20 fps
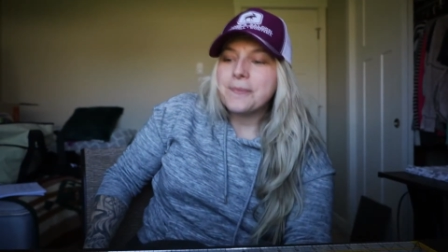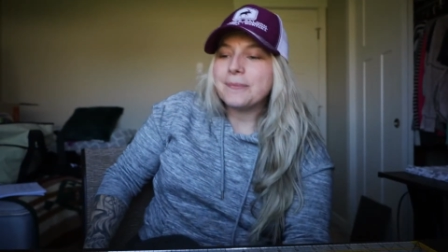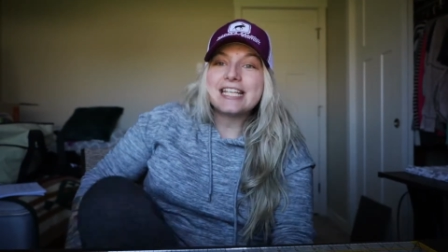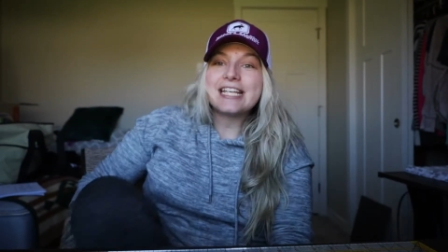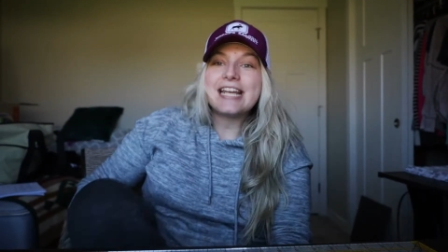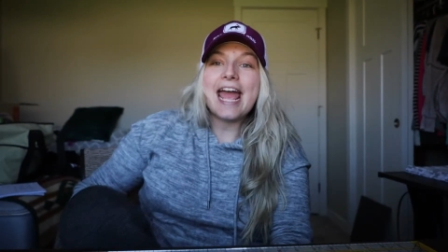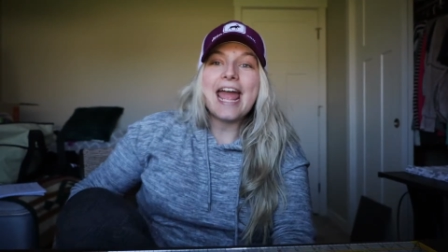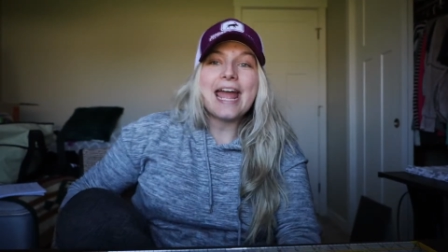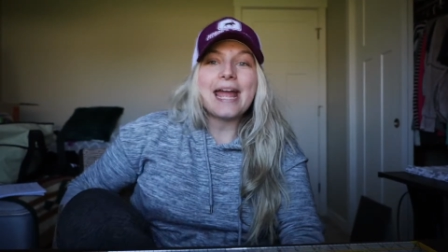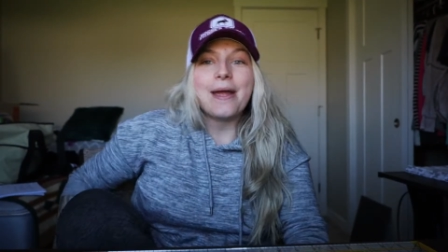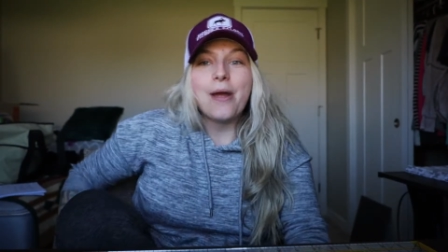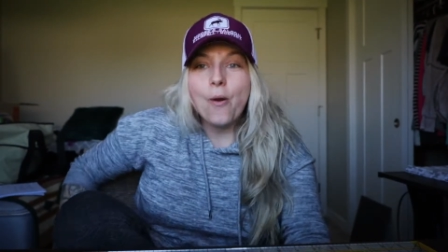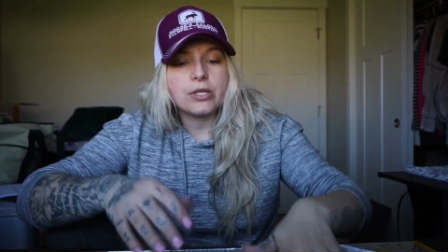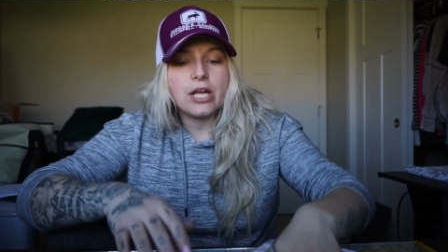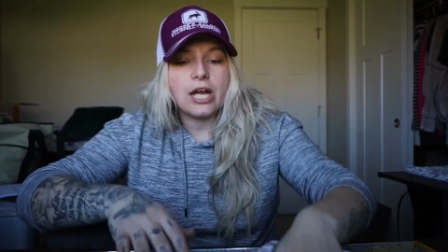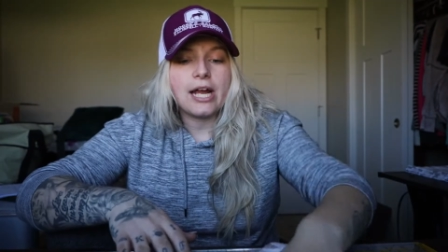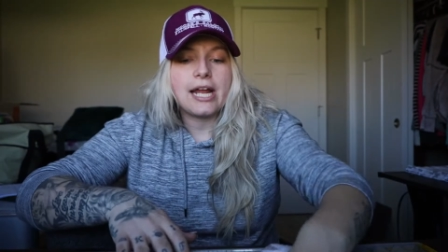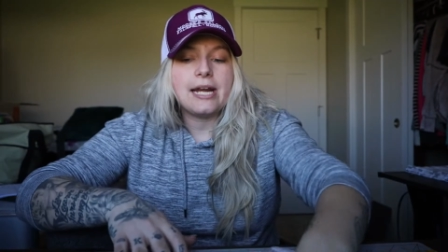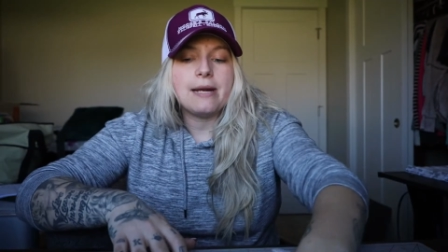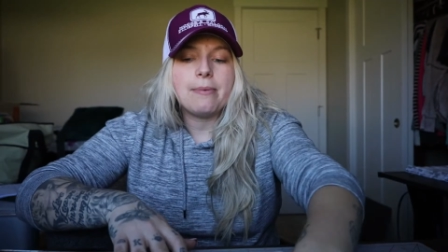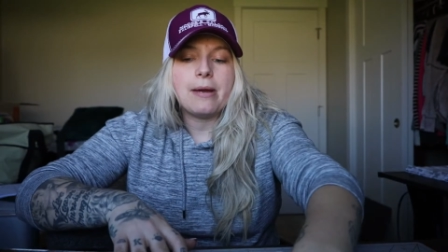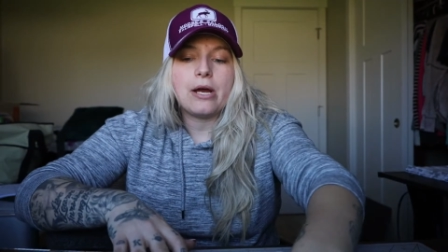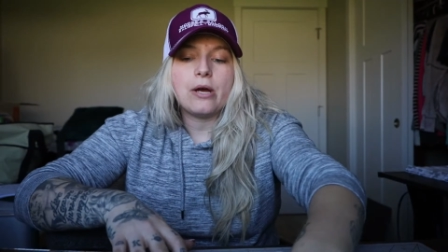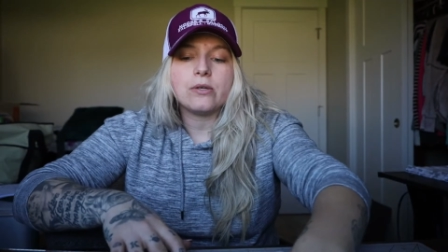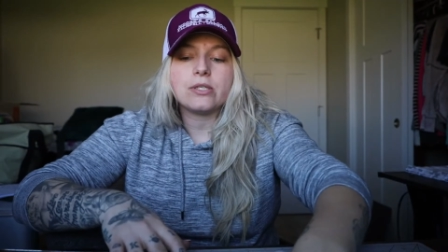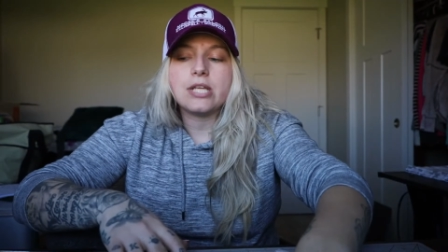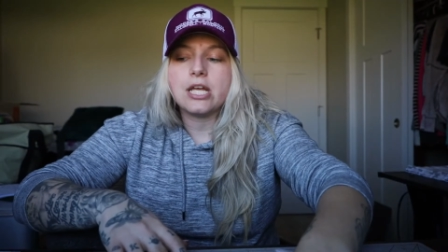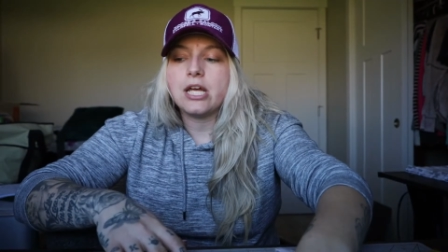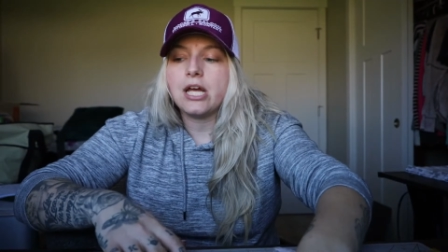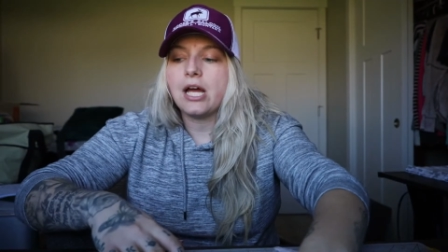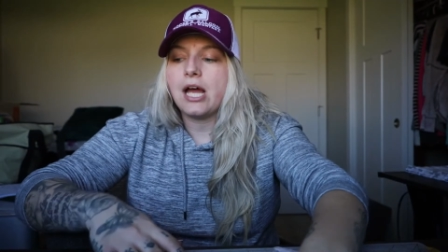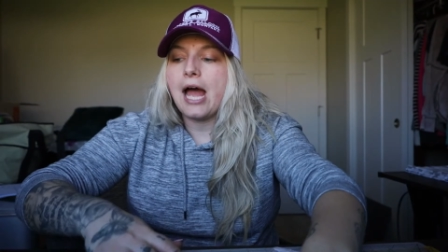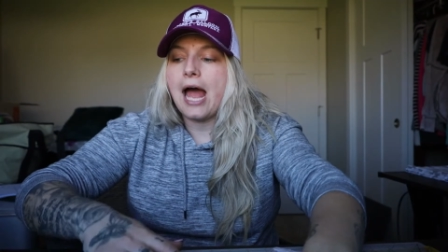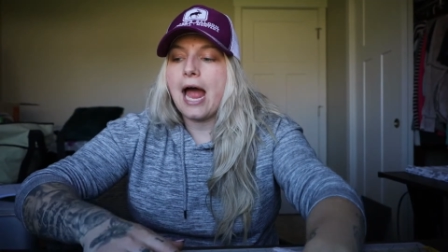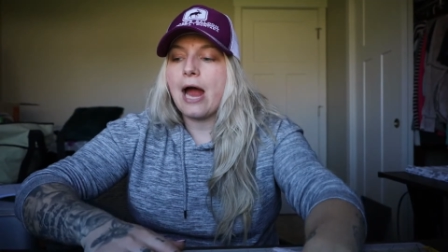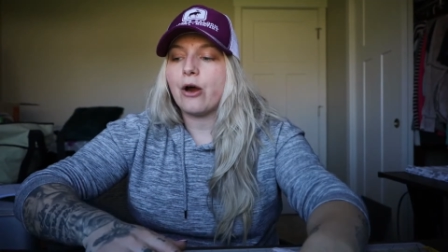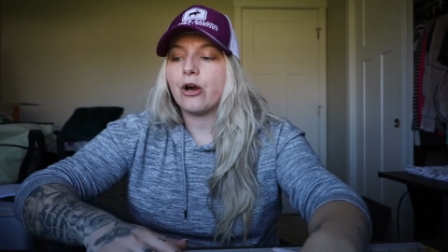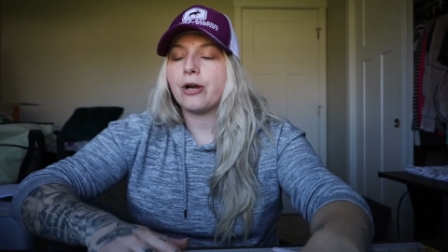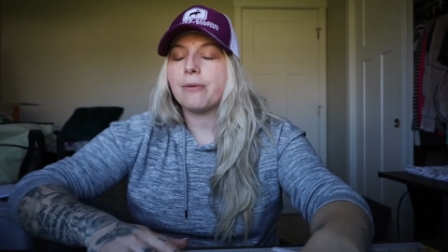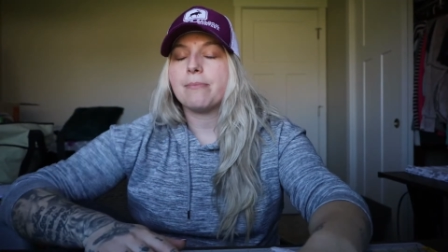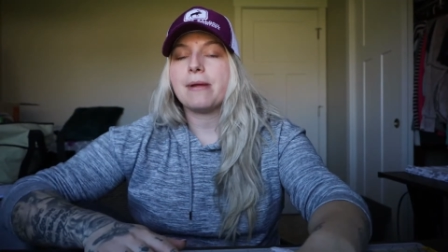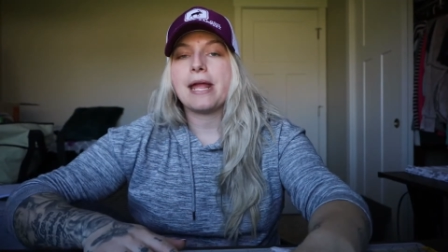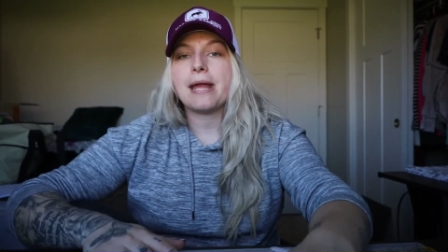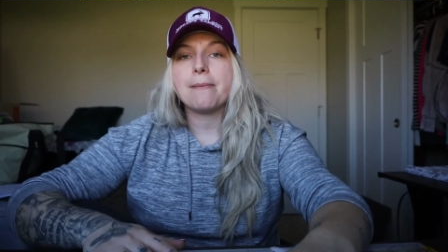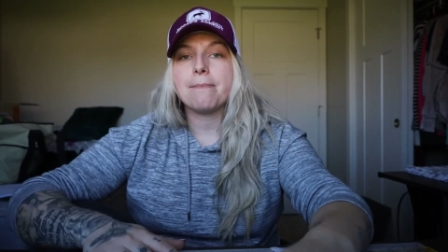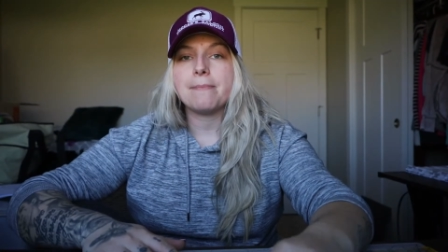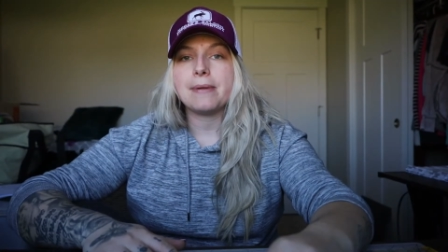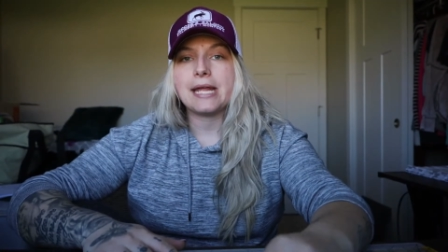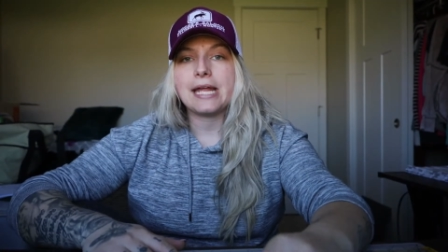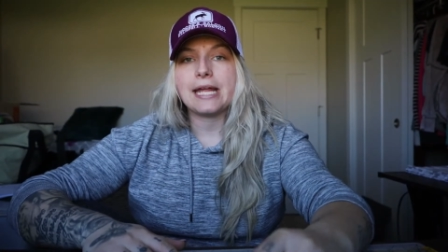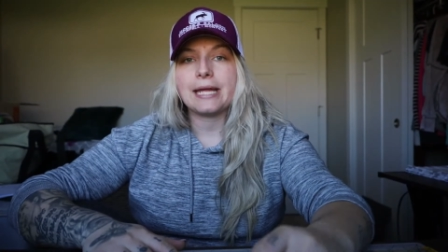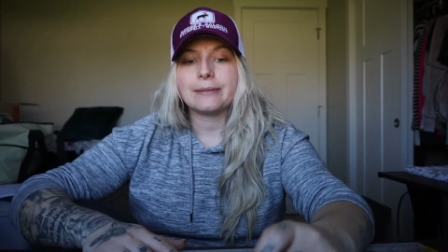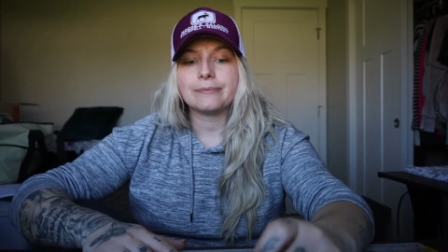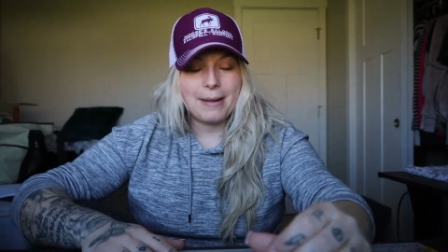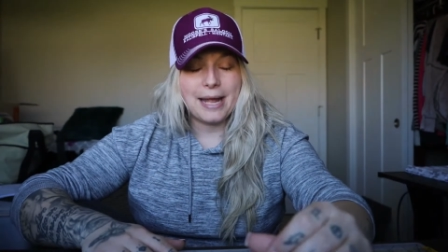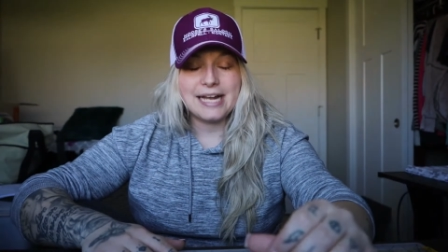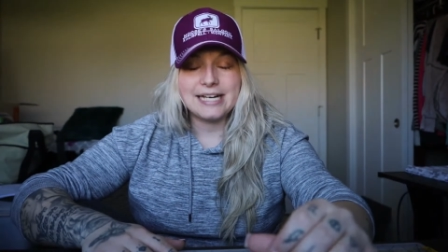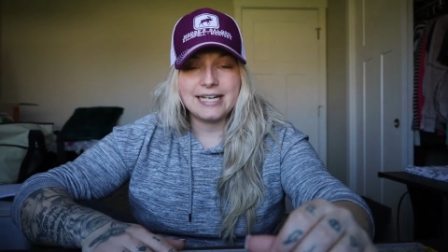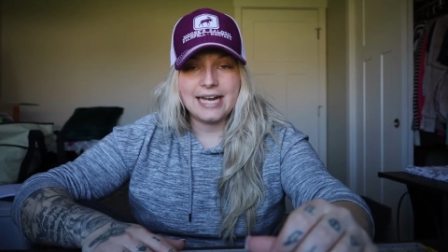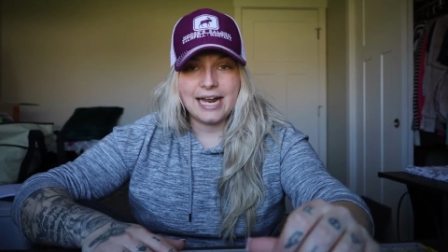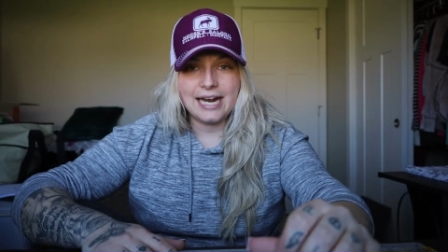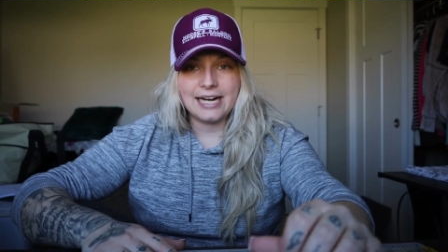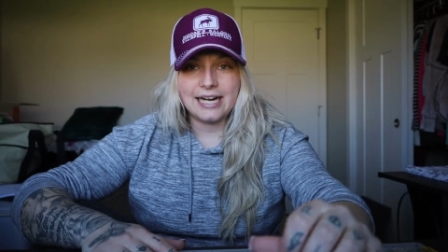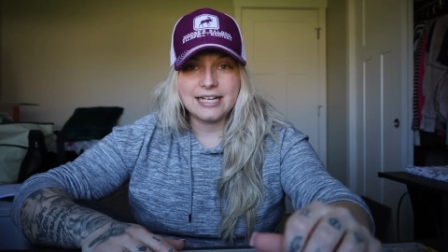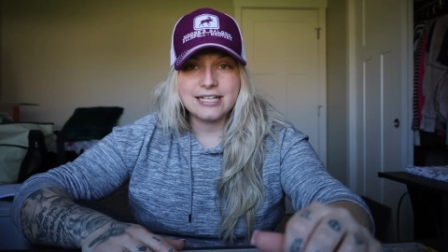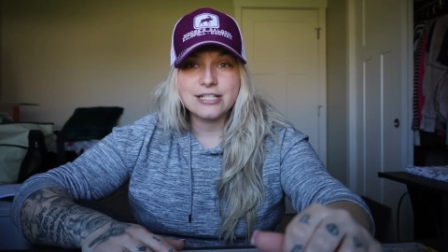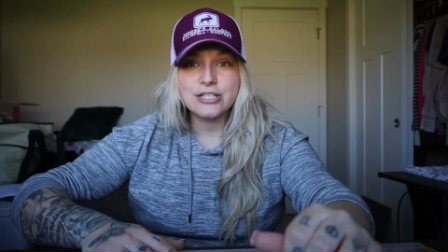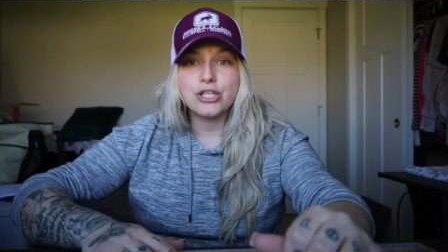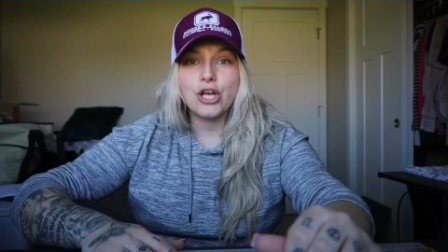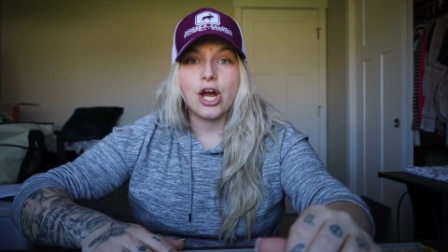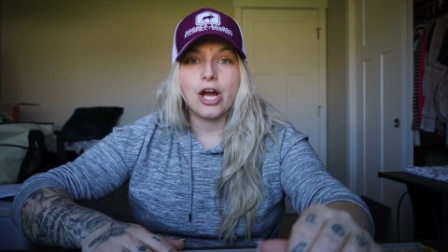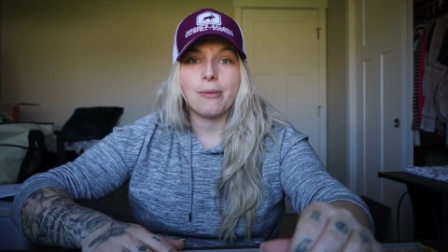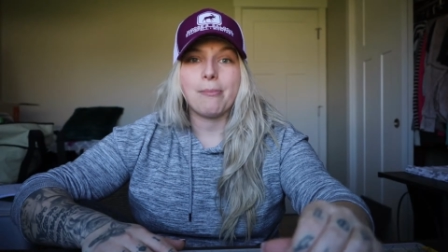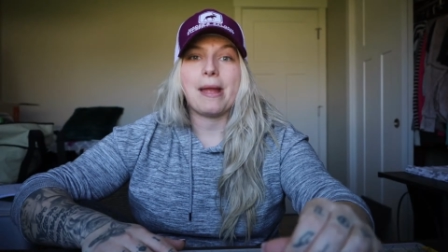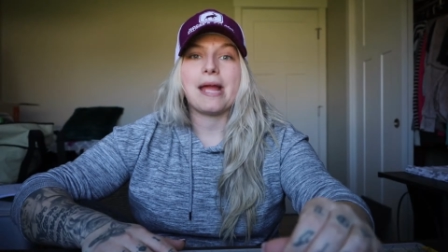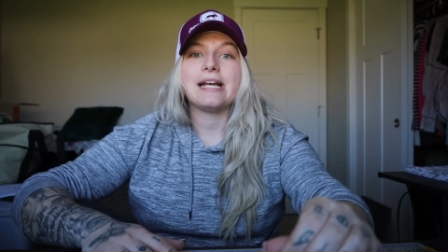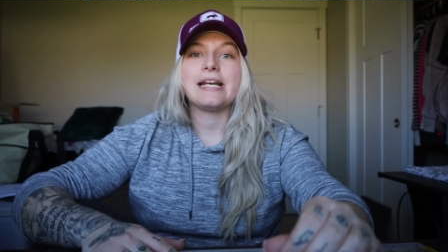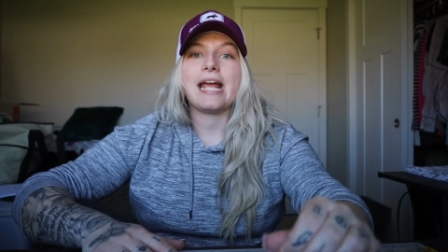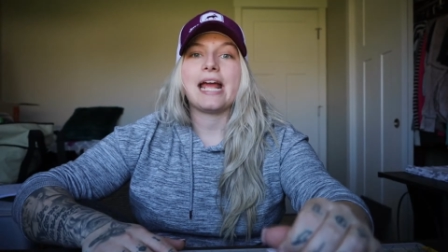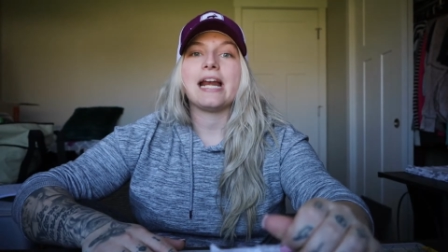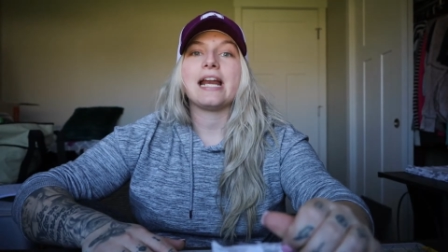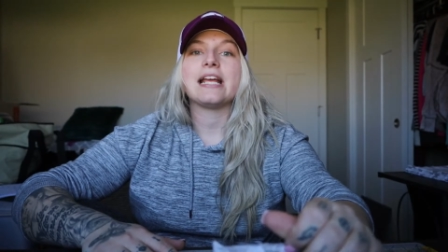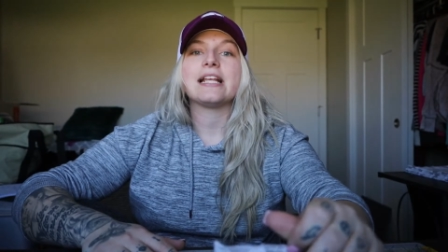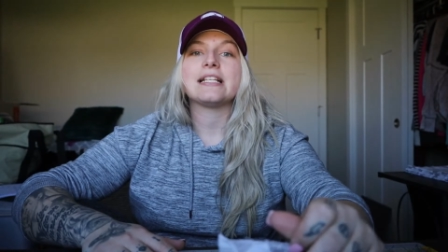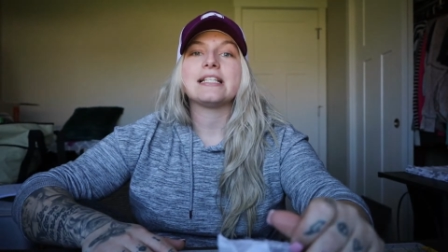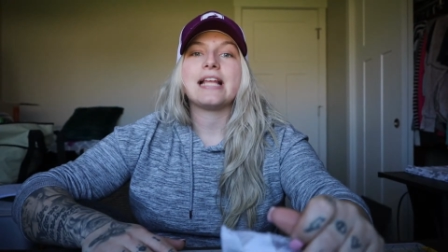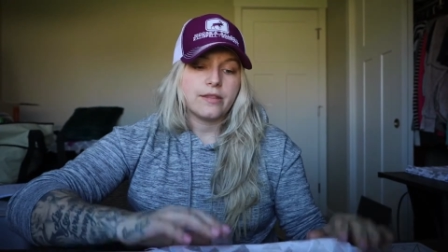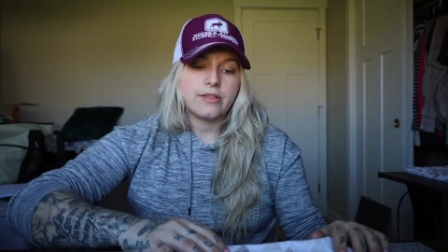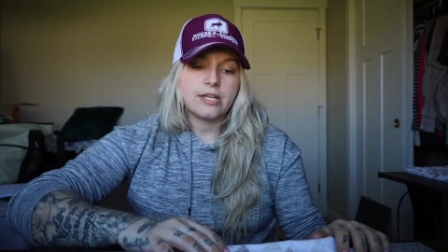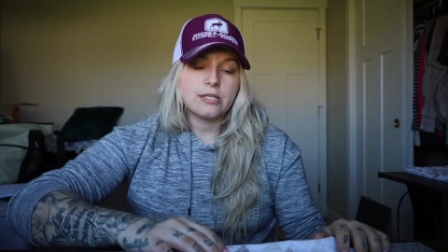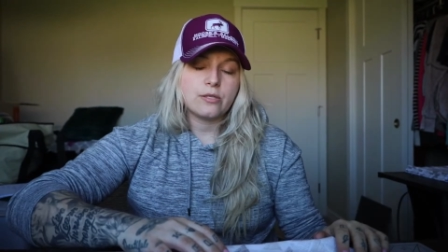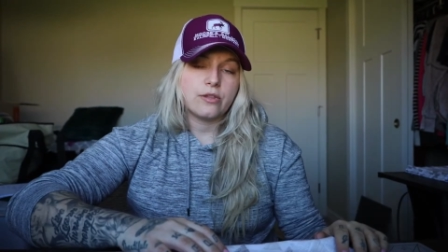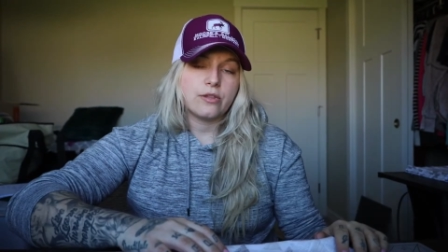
Today we're talking about our B&B bandanas, dog bandanas, and